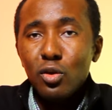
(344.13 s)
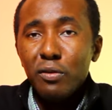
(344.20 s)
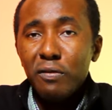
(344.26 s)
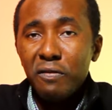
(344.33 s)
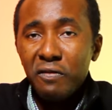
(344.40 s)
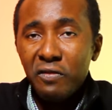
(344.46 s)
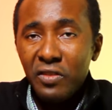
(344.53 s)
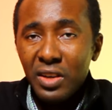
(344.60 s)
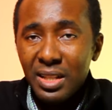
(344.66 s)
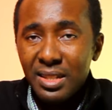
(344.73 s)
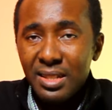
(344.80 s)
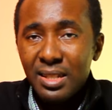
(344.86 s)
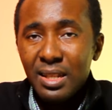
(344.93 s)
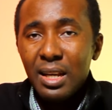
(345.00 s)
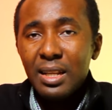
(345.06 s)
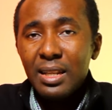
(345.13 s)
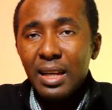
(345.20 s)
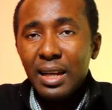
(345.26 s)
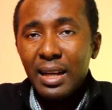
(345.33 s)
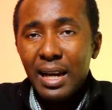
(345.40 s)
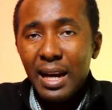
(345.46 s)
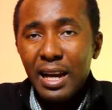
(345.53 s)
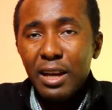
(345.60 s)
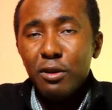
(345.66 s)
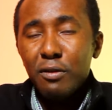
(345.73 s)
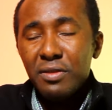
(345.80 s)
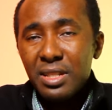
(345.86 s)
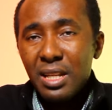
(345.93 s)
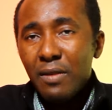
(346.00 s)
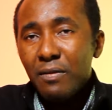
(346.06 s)
fit the kind of
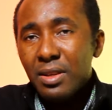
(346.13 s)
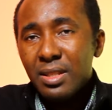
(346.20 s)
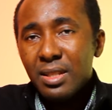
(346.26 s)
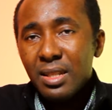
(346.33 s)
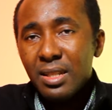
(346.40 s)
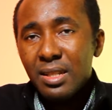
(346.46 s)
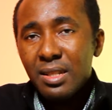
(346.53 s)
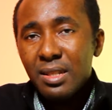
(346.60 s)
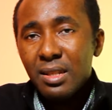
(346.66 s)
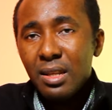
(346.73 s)
services